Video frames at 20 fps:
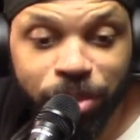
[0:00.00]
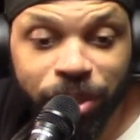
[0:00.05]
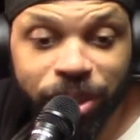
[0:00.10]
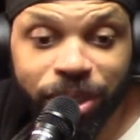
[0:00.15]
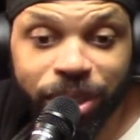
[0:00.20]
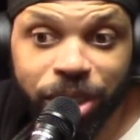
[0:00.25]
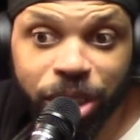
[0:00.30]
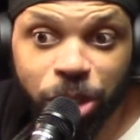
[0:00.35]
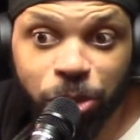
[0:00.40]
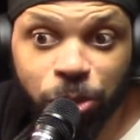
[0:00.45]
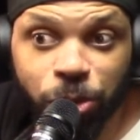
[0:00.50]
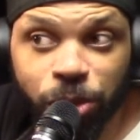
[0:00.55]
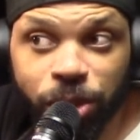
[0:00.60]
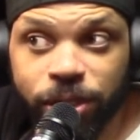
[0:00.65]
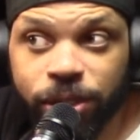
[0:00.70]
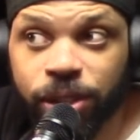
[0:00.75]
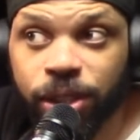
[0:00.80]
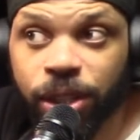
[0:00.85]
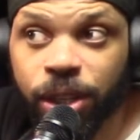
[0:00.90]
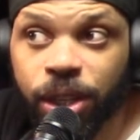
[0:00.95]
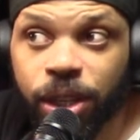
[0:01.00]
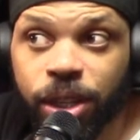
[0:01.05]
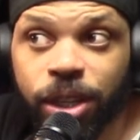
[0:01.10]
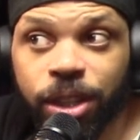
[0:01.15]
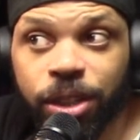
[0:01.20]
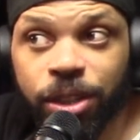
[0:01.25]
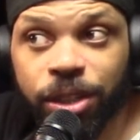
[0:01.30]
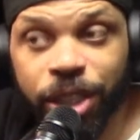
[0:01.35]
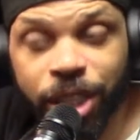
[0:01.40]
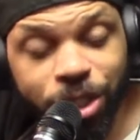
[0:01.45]
But the difference
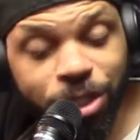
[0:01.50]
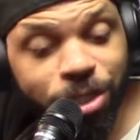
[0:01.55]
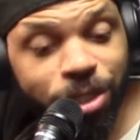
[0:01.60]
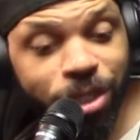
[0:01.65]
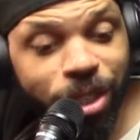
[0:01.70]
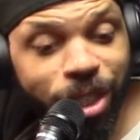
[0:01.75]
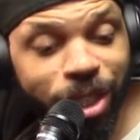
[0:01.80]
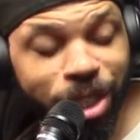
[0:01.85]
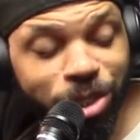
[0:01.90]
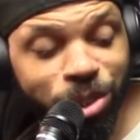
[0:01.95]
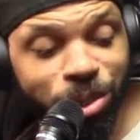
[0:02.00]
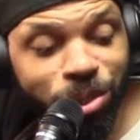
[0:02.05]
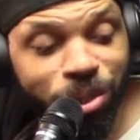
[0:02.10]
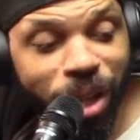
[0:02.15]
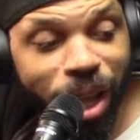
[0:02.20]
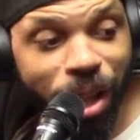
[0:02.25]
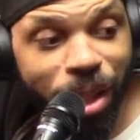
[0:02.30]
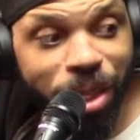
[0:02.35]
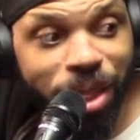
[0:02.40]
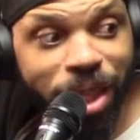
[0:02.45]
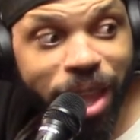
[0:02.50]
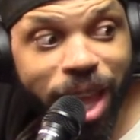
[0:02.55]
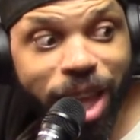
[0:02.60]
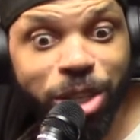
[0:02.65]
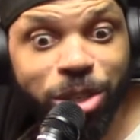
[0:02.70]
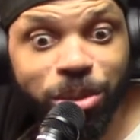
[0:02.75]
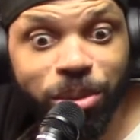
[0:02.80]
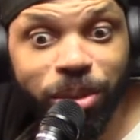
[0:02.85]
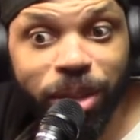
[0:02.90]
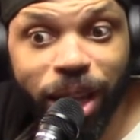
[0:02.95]
of this uh, shootout and that
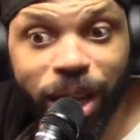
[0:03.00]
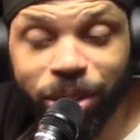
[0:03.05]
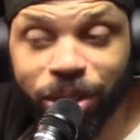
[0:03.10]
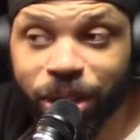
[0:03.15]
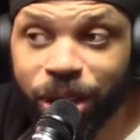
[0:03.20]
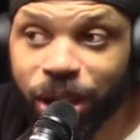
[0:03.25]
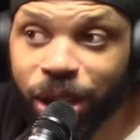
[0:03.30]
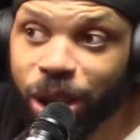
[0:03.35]
shootout